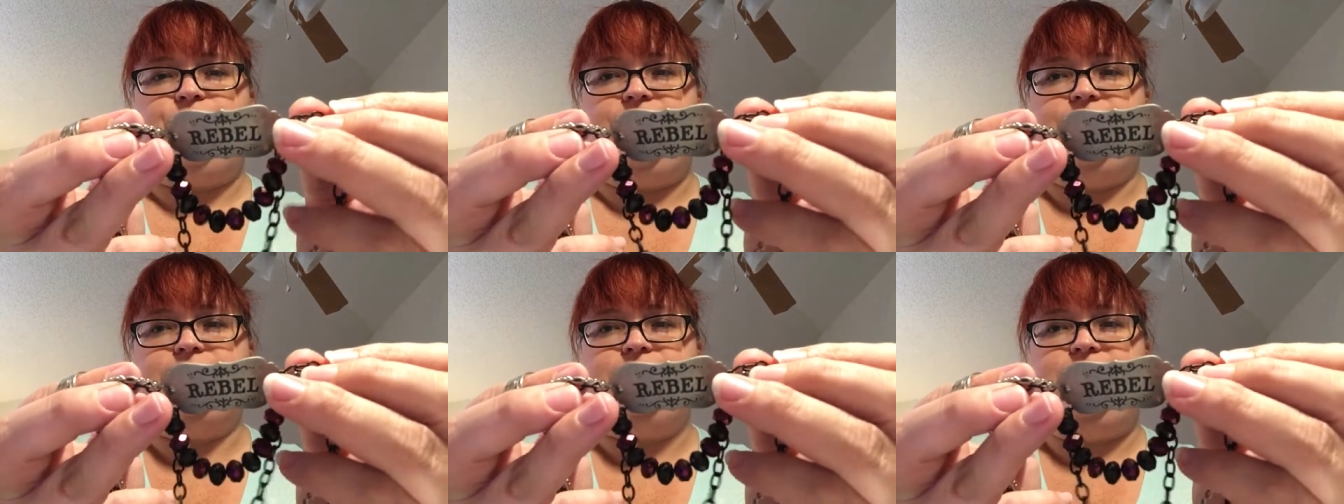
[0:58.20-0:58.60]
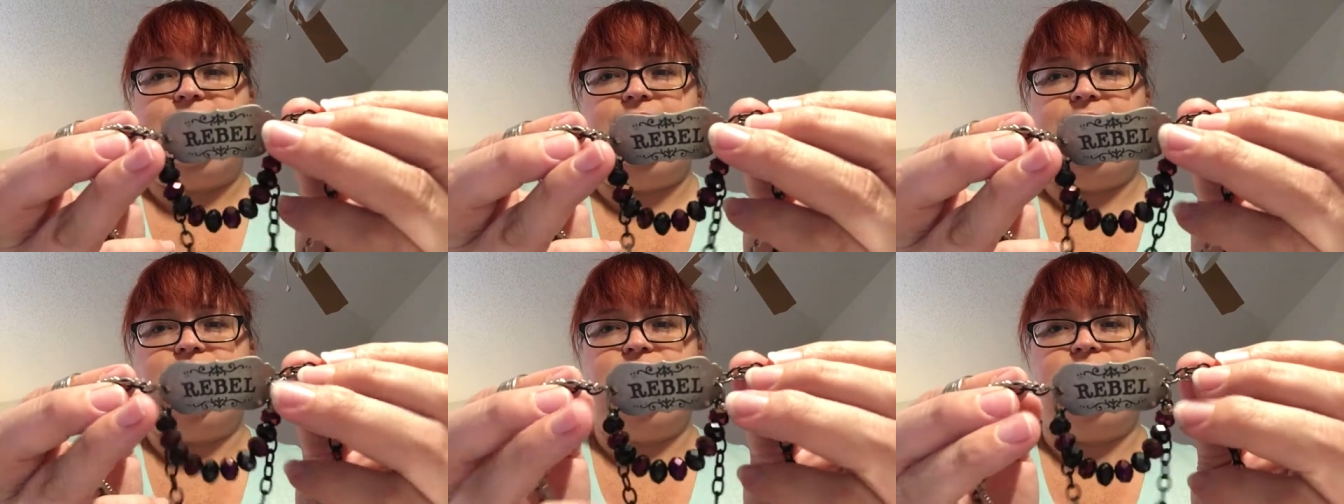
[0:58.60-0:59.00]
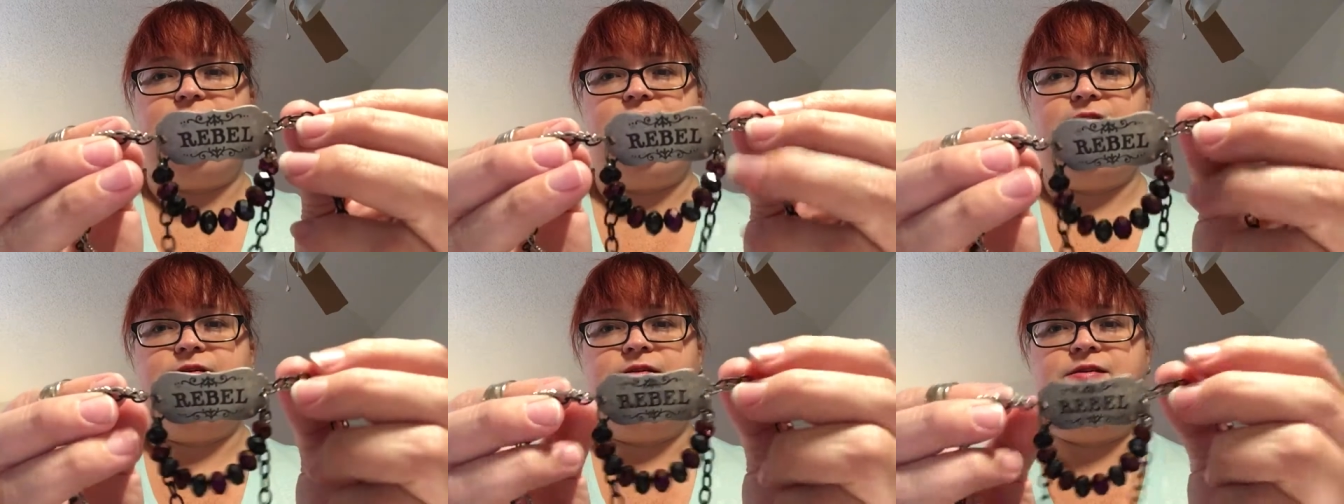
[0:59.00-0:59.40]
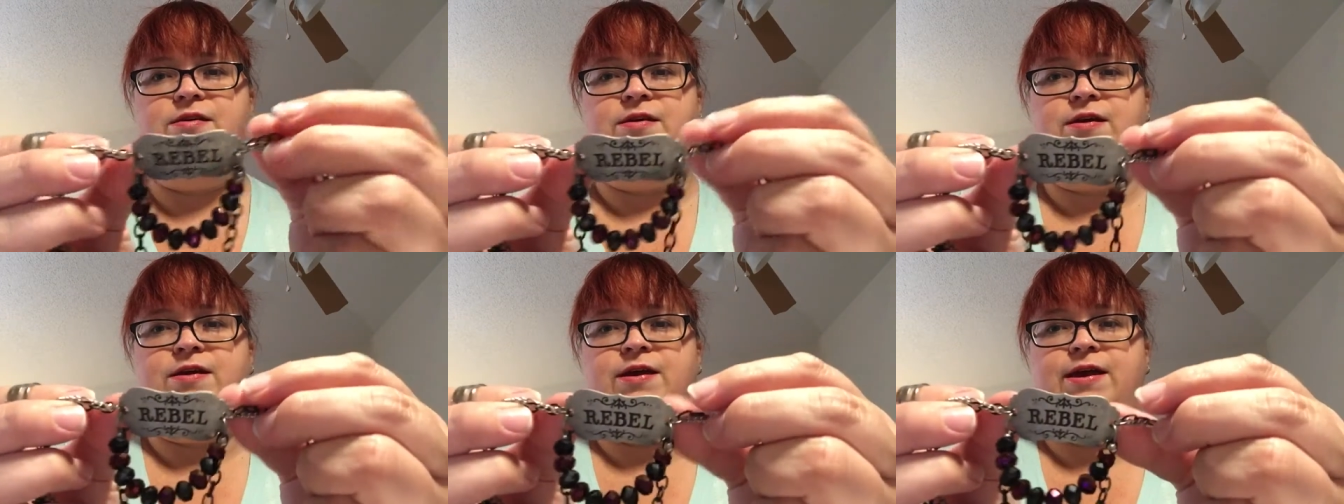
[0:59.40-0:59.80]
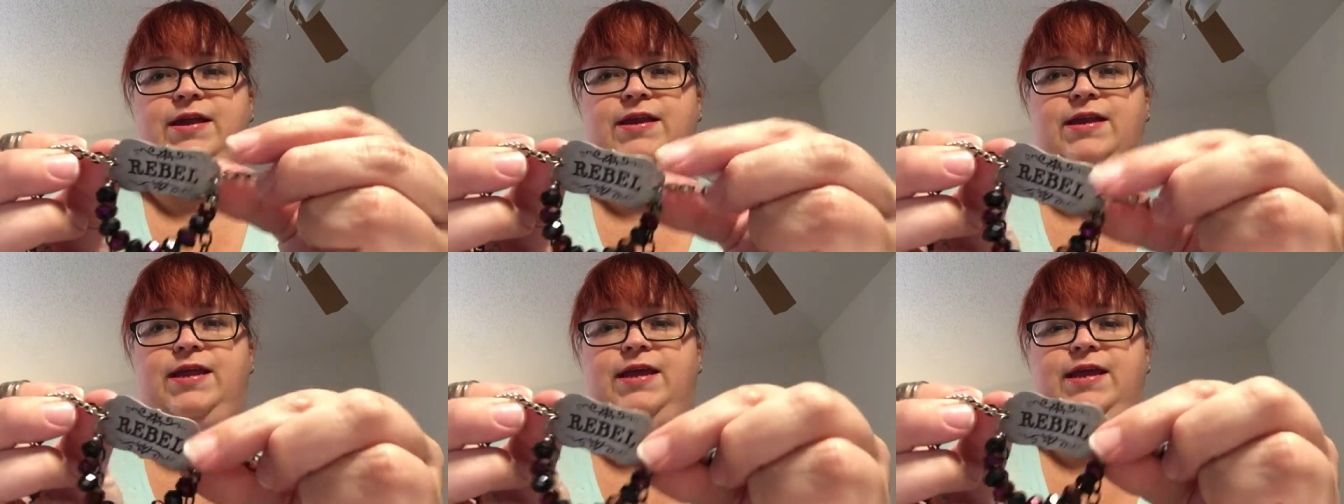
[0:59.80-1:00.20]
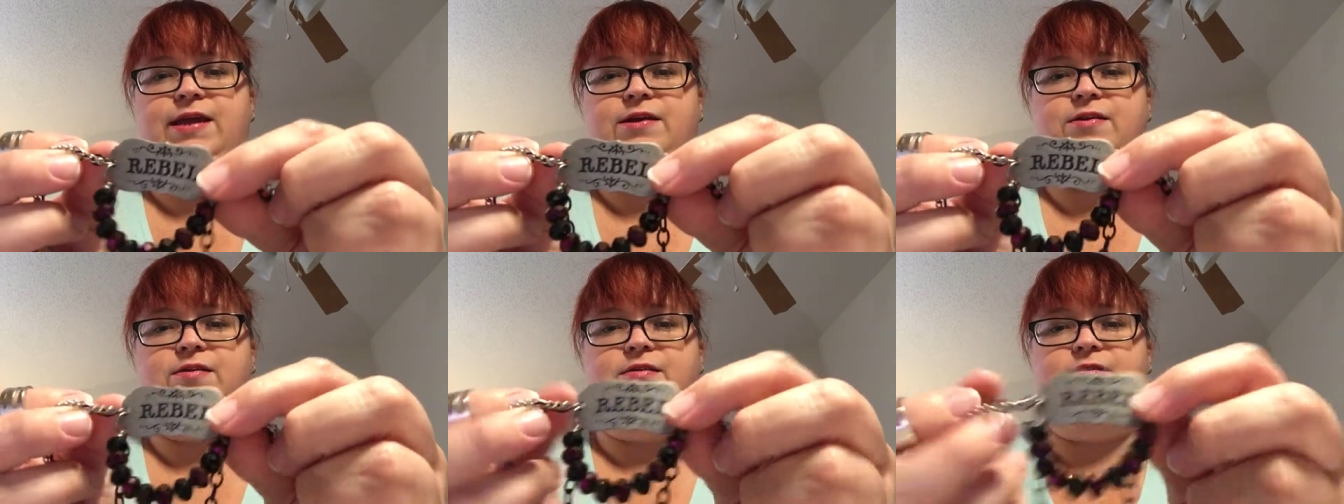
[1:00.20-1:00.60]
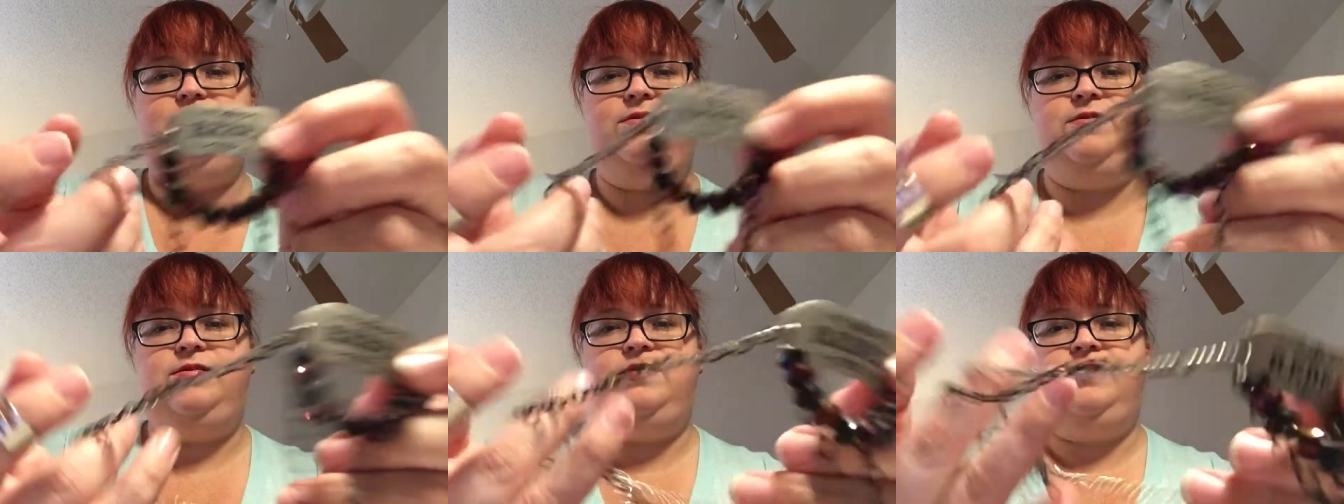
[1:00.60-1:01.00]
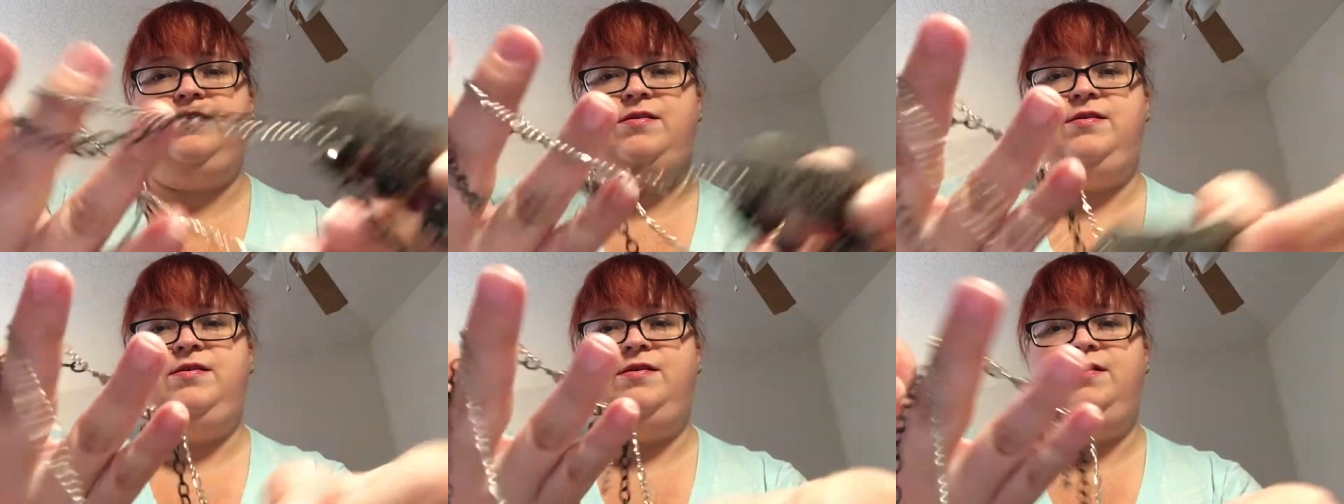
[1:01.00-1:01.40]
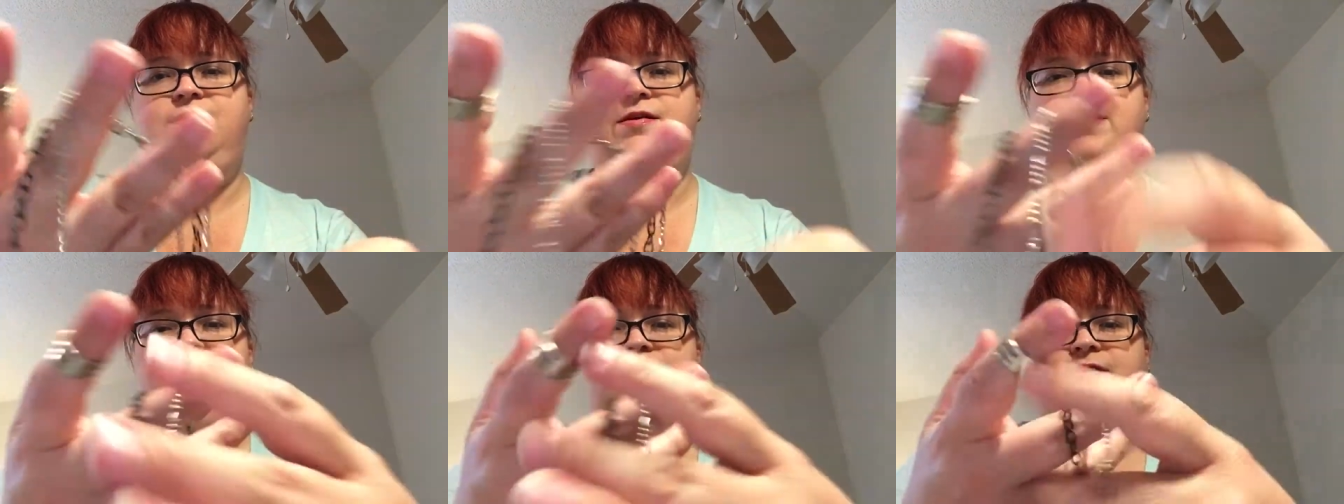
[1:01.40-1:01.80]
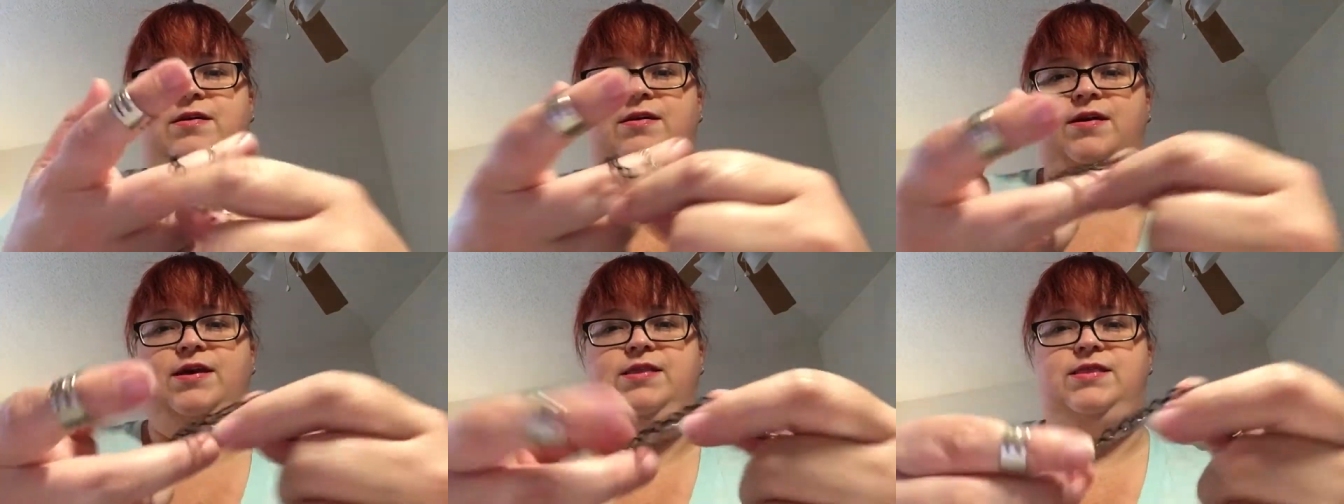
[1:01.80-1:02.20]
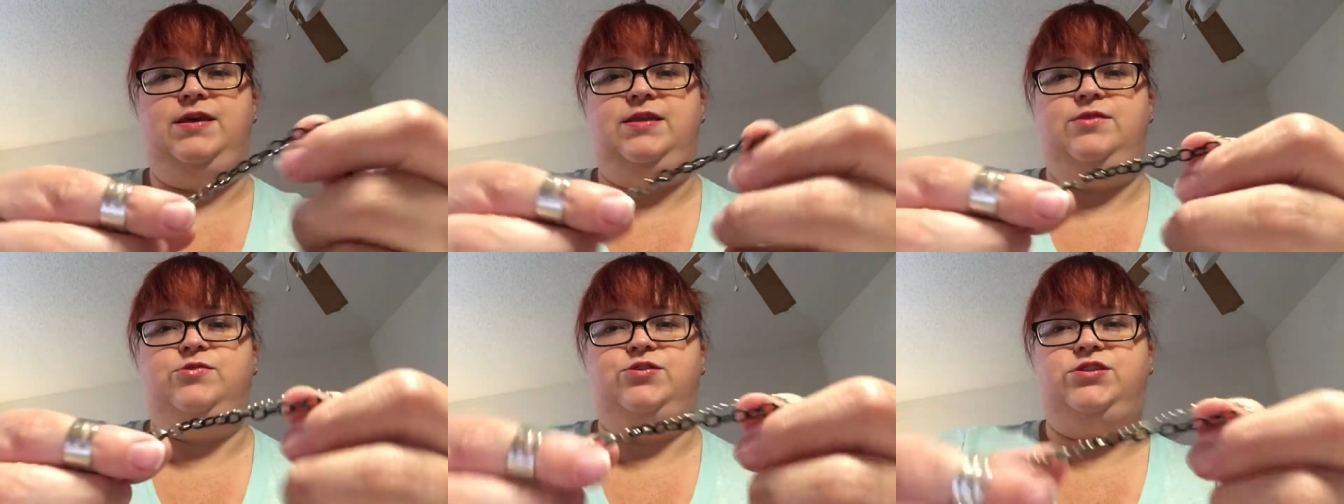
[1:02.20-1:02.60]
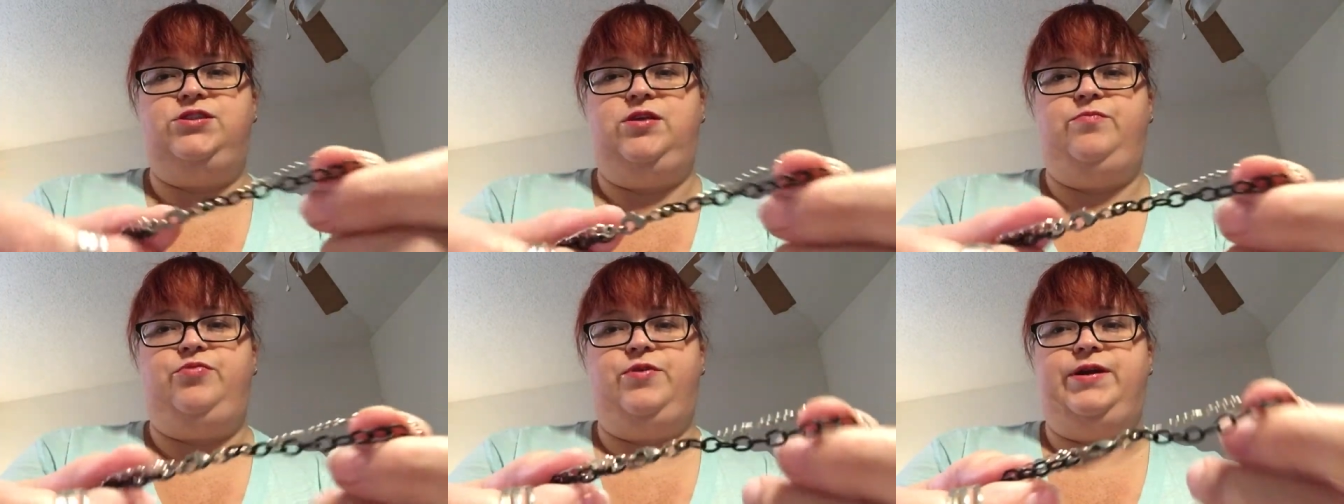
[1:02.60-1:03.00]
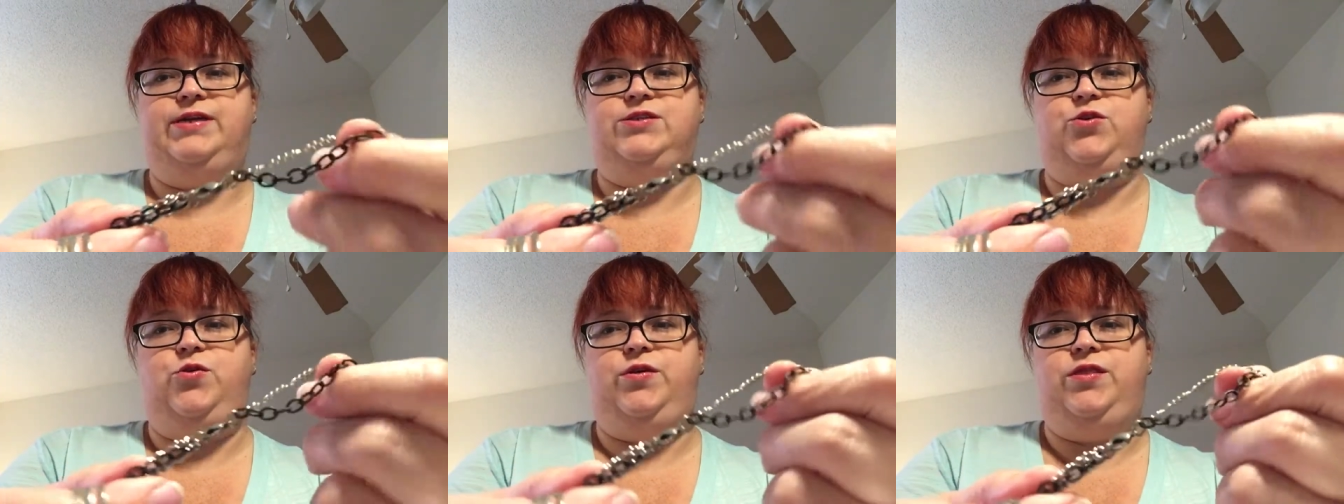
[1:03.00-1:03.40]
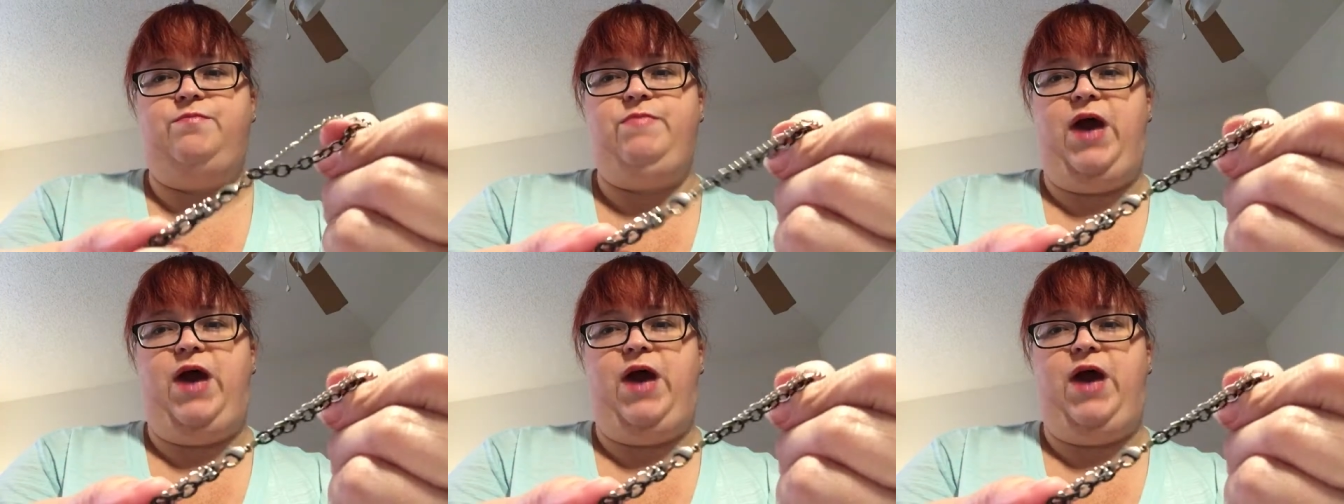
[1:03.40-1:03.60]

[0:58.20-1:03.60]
rings here and here, and then there's jump rings on the